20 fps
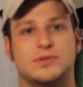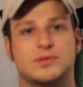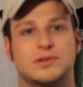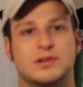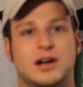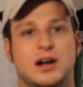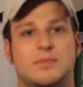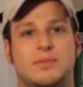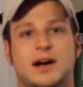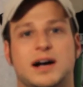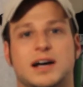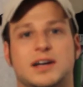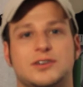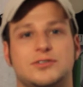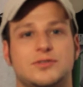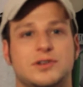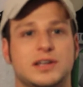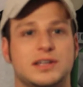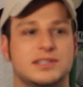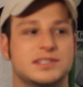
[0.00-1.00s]

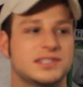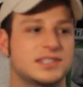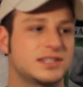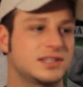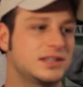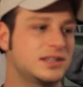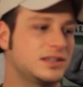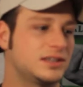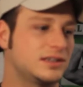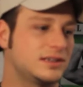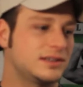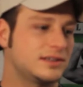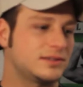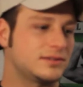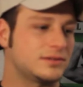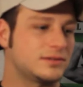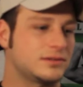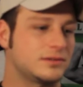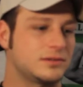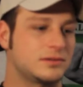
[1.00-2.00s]
carbohydrates
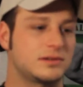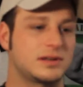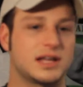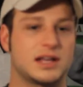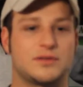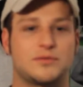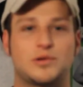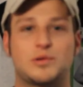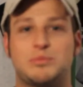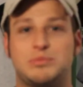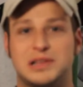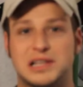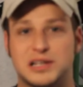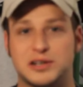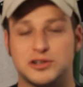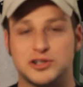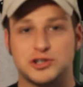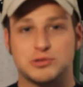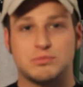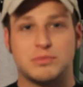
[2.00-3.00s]
to kind of
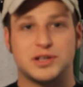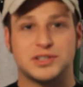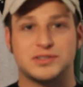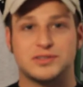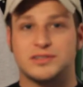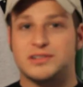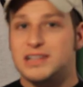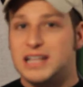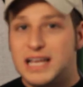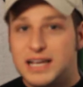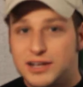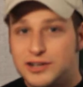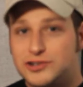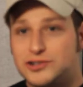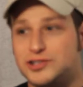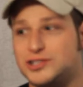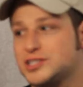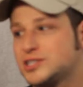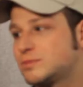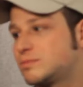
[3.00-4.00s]
replenish muscle
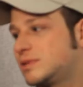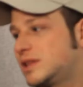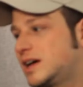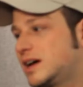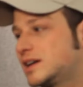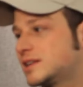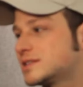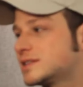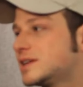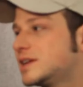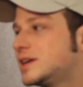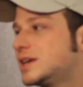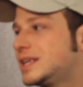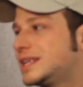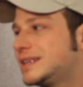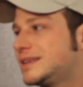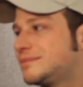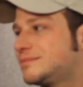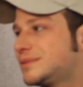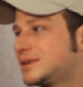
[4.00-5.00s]
glycogen supplies,
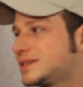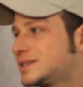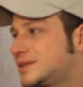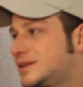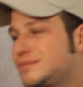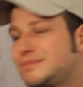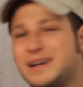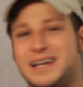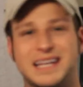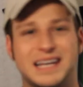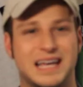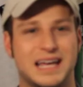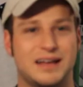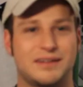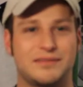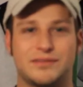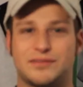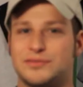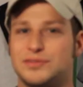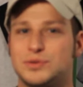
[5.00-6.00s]
but so I might
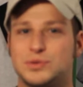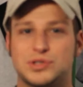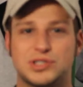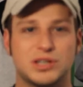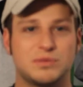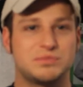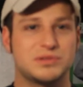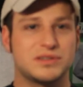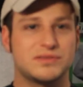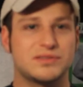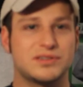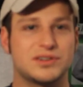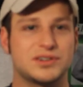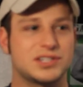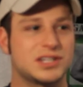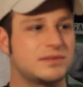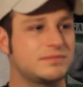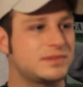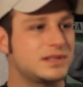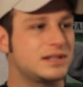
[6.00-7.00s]
have a few sips of it or
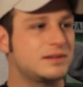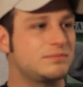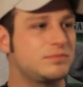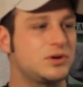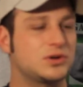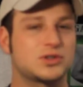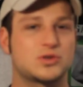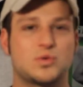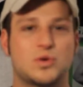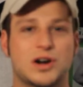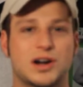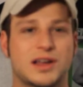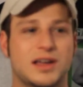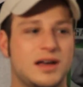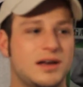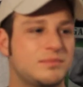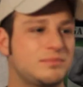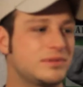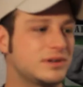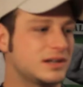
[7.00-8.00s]
something
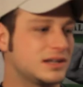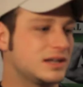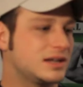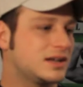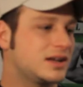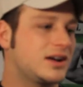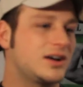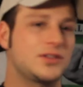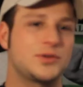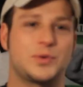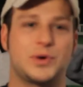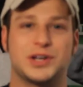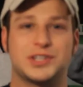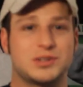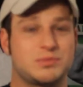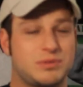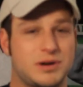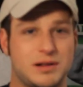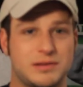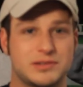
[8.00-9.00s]
post-workout, but otherwise
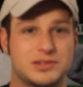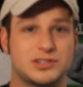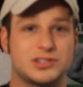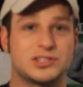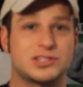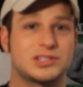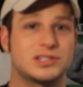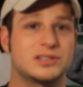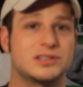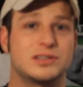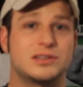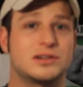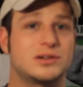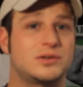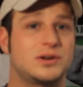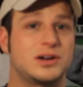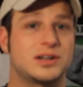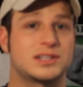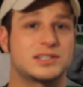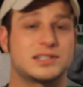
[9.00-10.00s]
I'll probably just, you know,
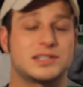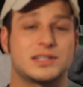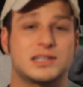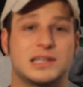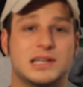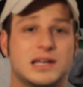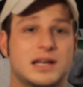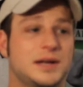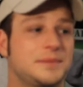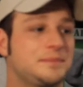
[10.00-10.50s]
honestly,